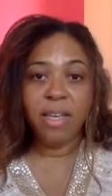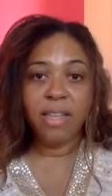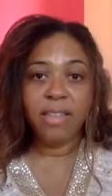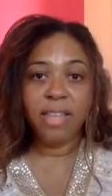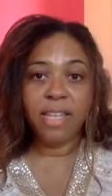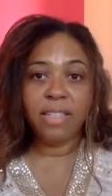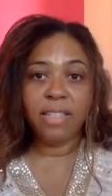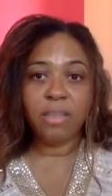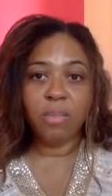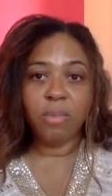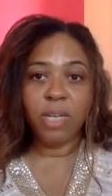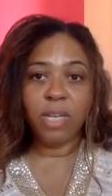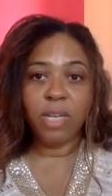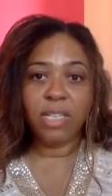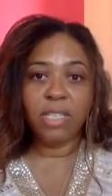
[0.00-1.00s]
that
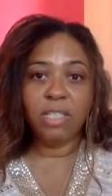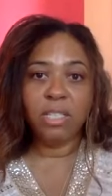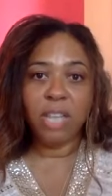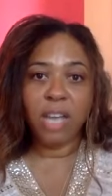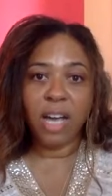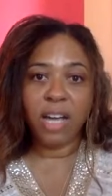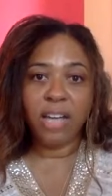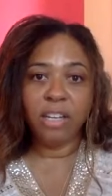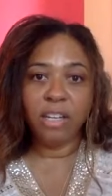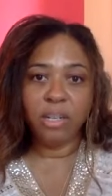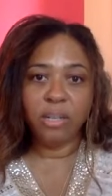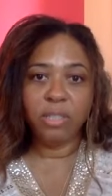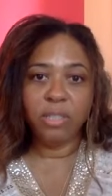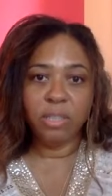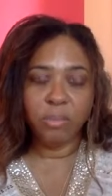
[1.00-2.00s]
someone has not
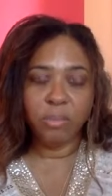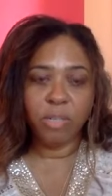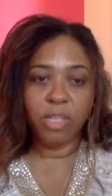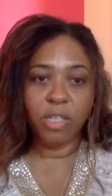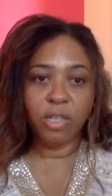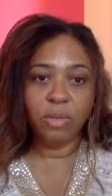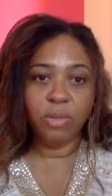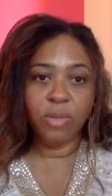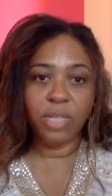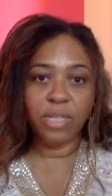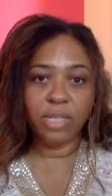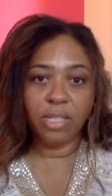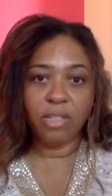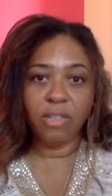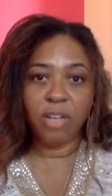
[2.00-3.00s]
known someone who has
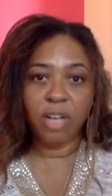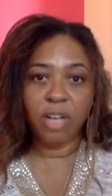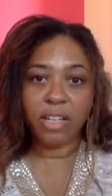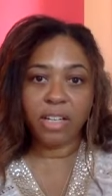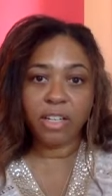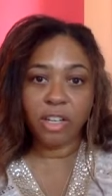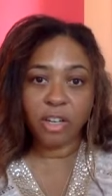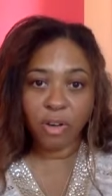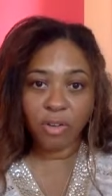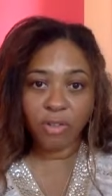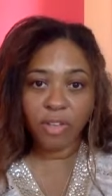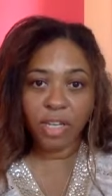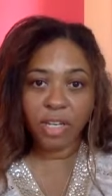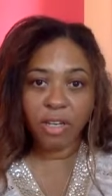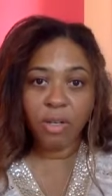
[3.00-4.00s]
either gotten
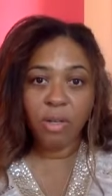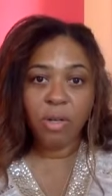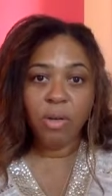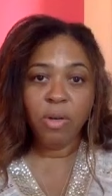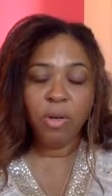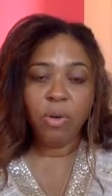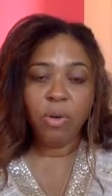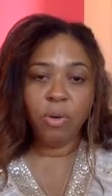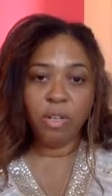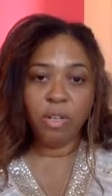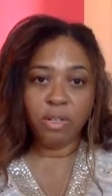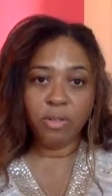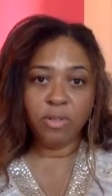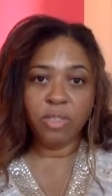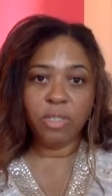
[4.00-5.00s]
covid or
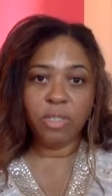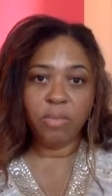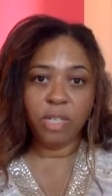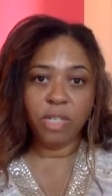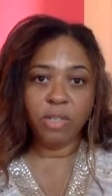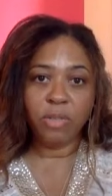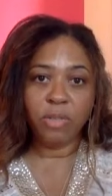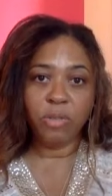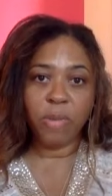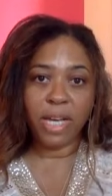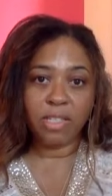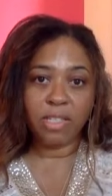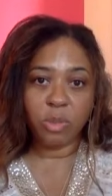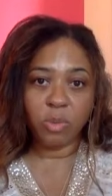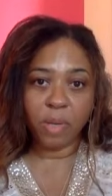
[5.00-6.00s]
known someone who's
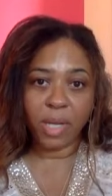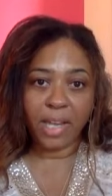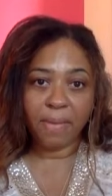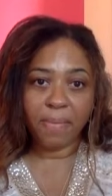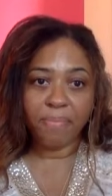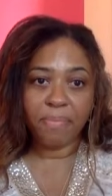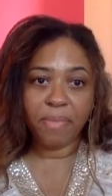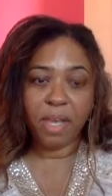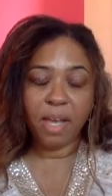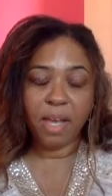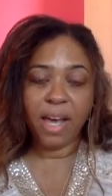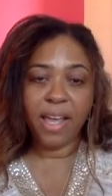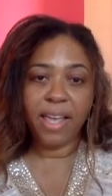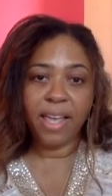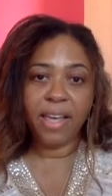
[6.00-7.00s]
passed away.
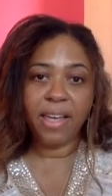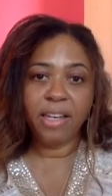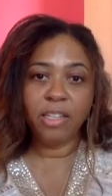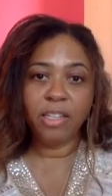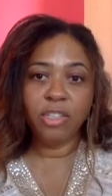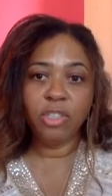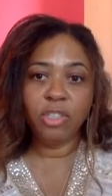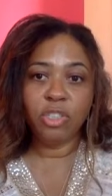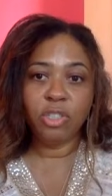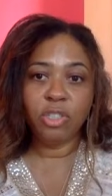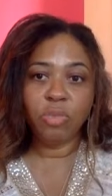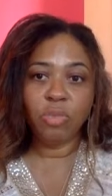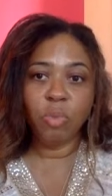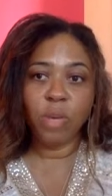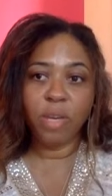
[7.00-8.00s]
I had
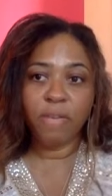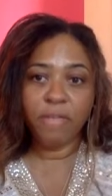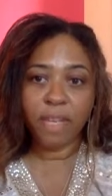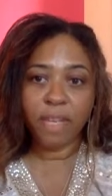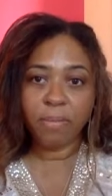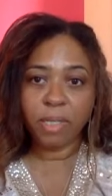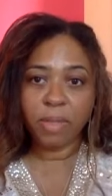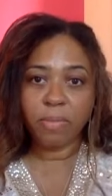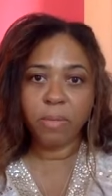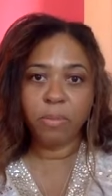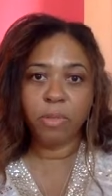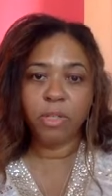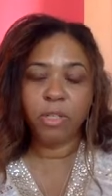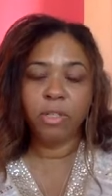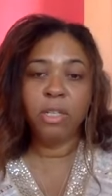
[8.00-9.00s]
one family
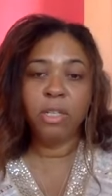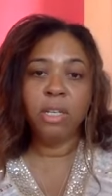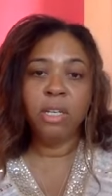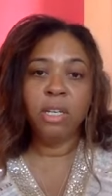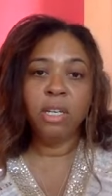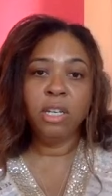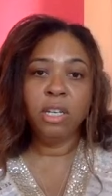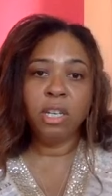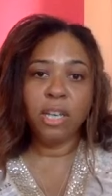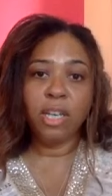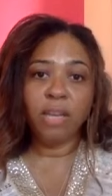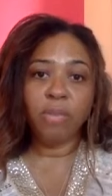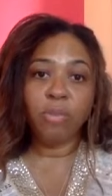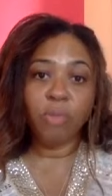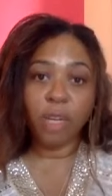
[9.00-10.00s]
member
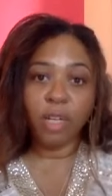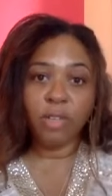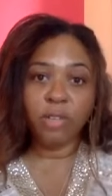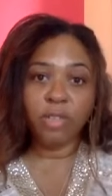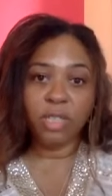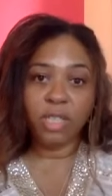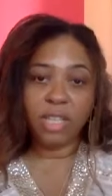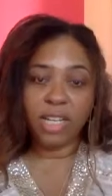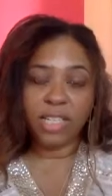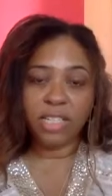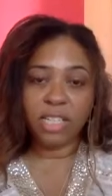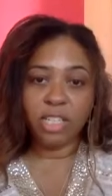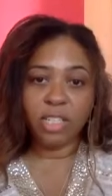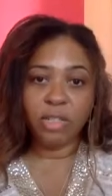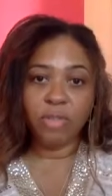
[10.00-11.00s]
at Rose in the
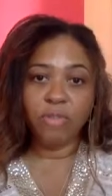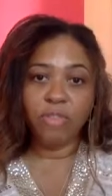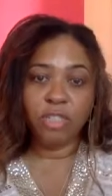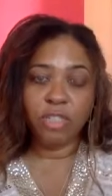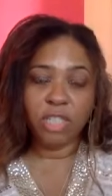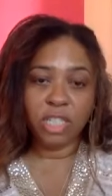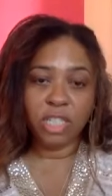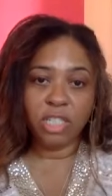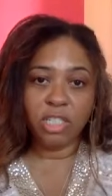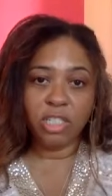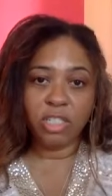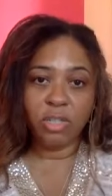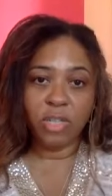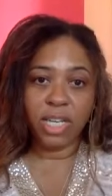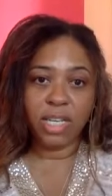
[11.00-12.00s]
ICU for
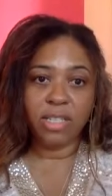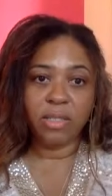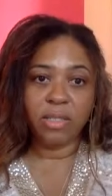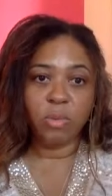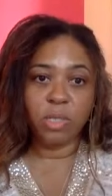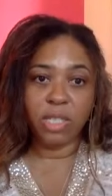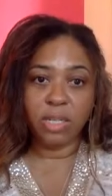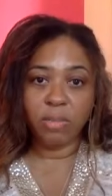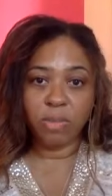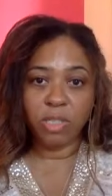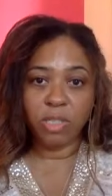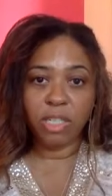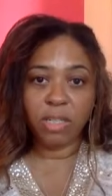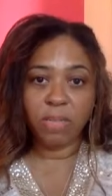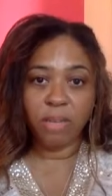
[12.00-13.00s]
62 days, was able
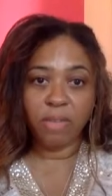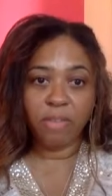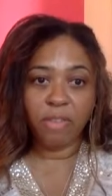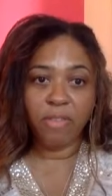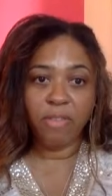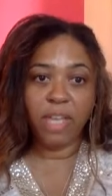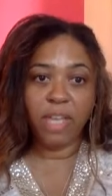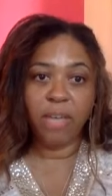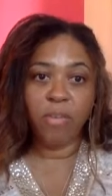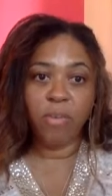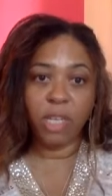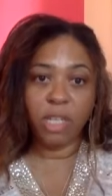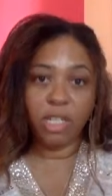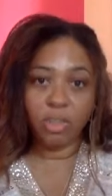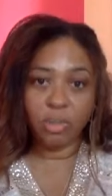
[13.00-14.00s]
to come off the vent and
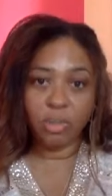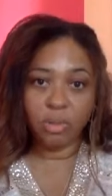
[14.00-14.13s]
went into a